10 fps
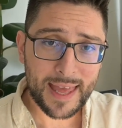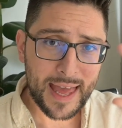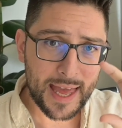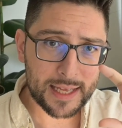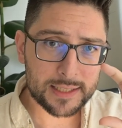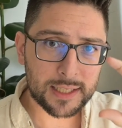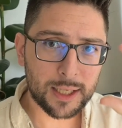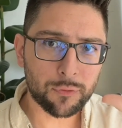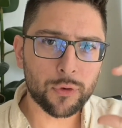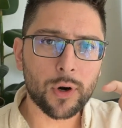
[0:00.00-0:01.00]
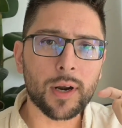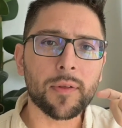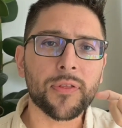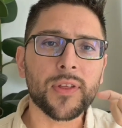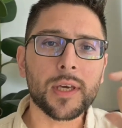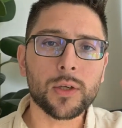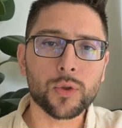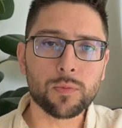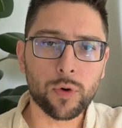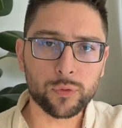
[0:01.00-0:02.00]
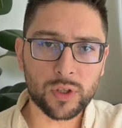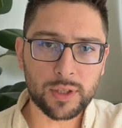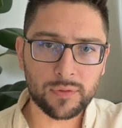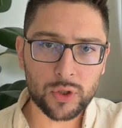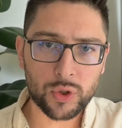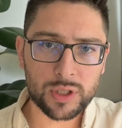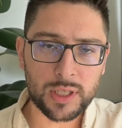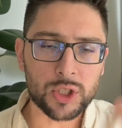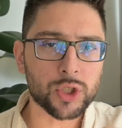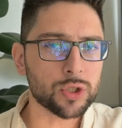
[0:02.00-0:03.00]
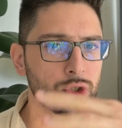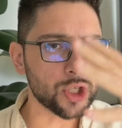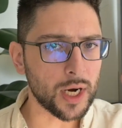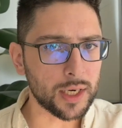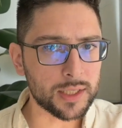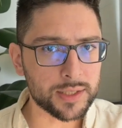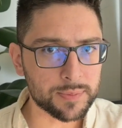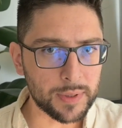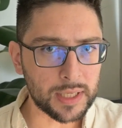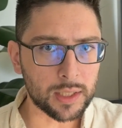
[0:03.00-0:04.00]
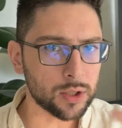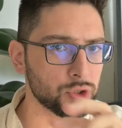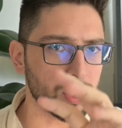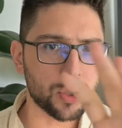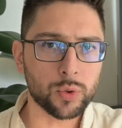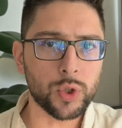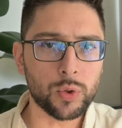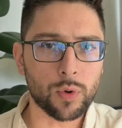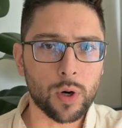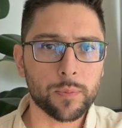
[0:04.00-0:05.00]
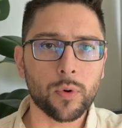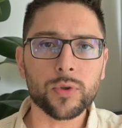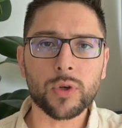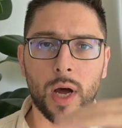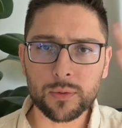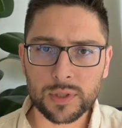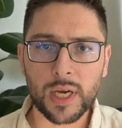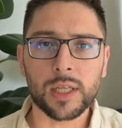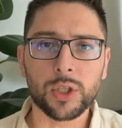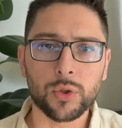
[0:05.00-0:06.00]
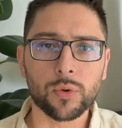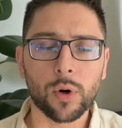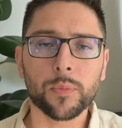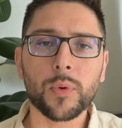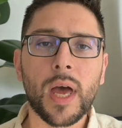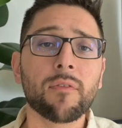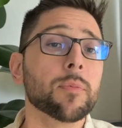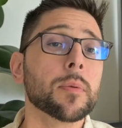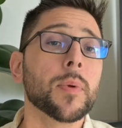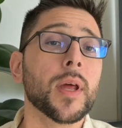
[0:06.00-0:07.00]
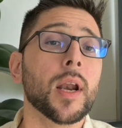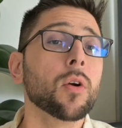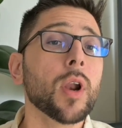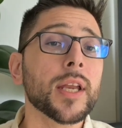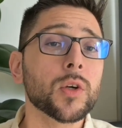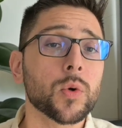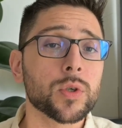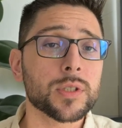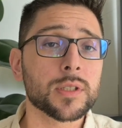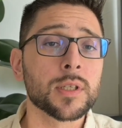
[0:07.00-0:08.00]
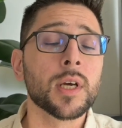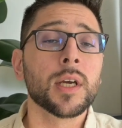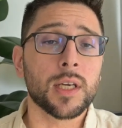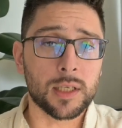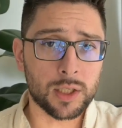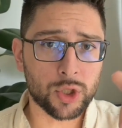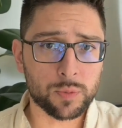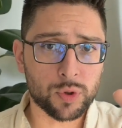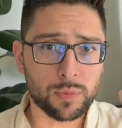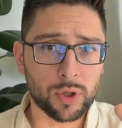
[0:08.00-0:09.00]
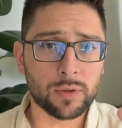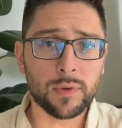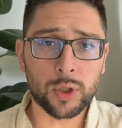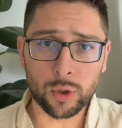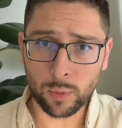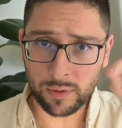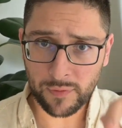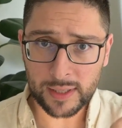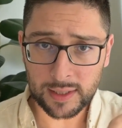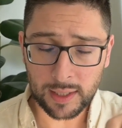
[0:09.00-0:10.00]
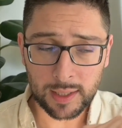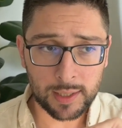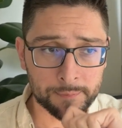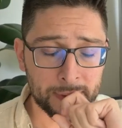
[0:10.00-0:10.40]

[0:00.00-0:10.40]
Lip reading: And if you're thinking to move to a different jurisdiction, generally speaking, not just to Europe, also outside Europe, we have prepared an online course. In the description below the video you will find the link,